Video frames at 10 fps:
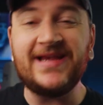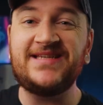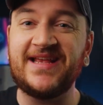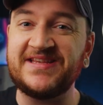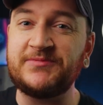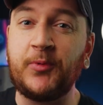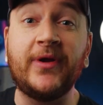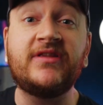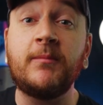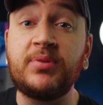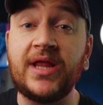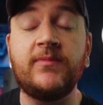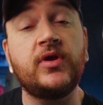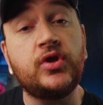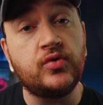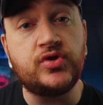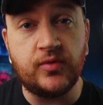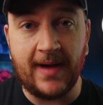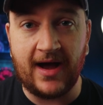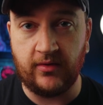easy at this point to blame the
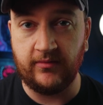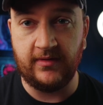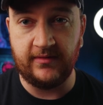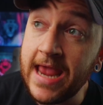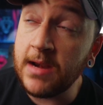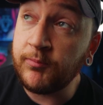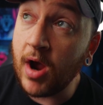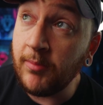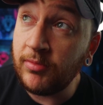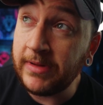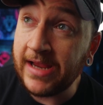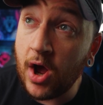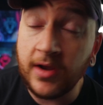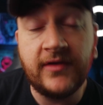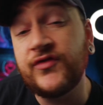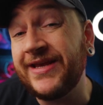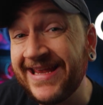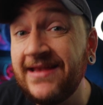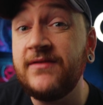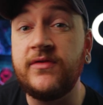YouTube algorithm, and it probably honestly
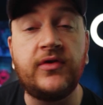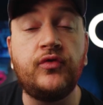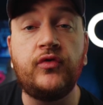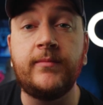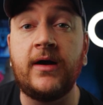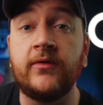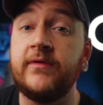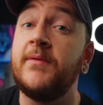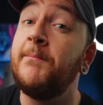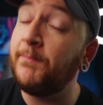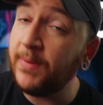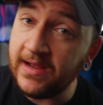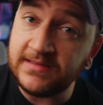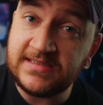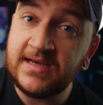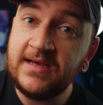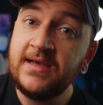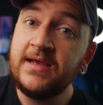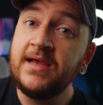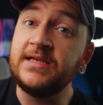is the YouTube algorithm, but
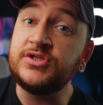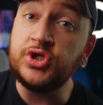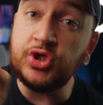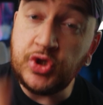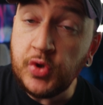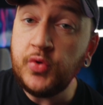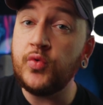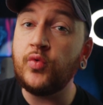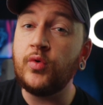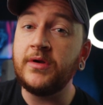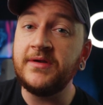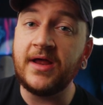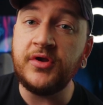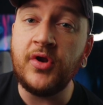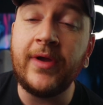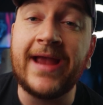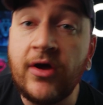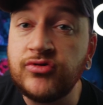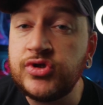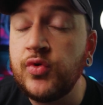it's you not knowing
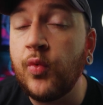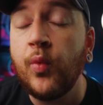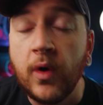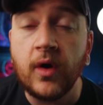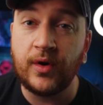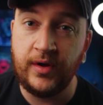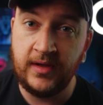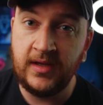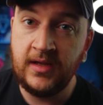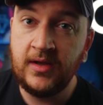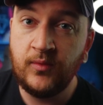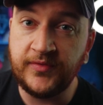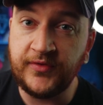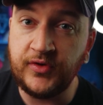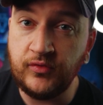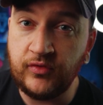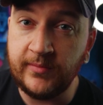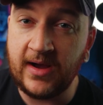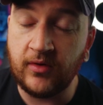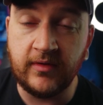how to work with the
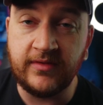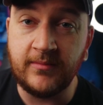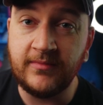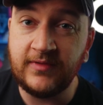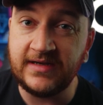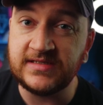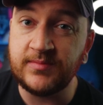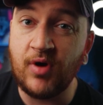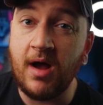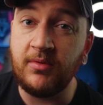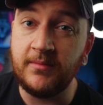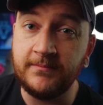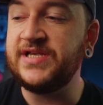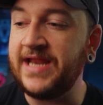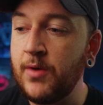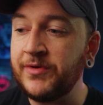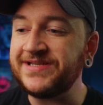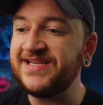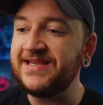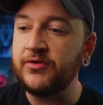YouTube algorithm that is the problem. Today I want to
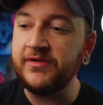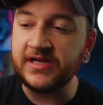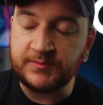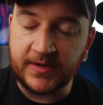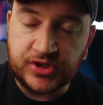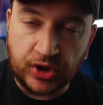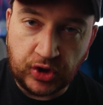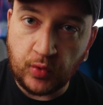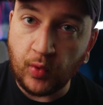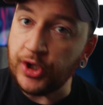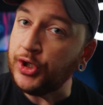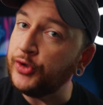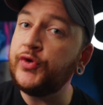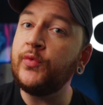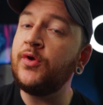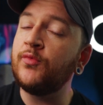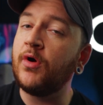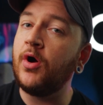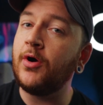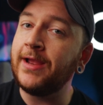sit down and explain to you what you're doing
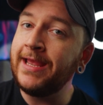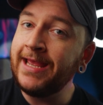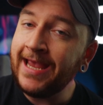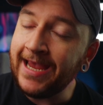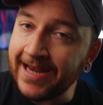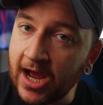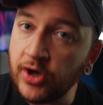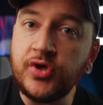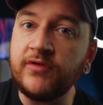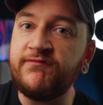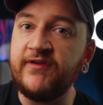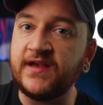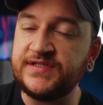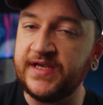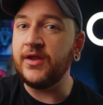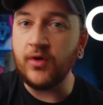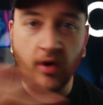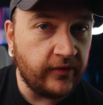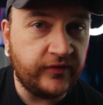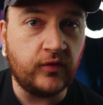wrong and how you can fix it. And
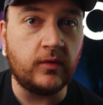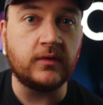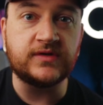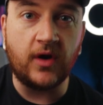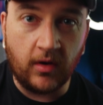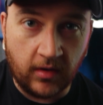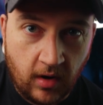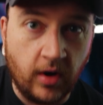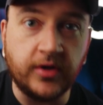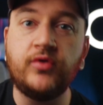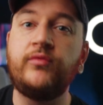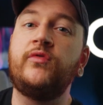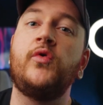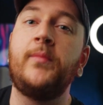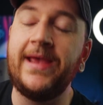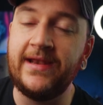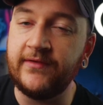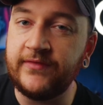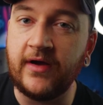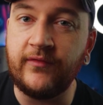all the tools are on YouTube in
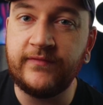itself.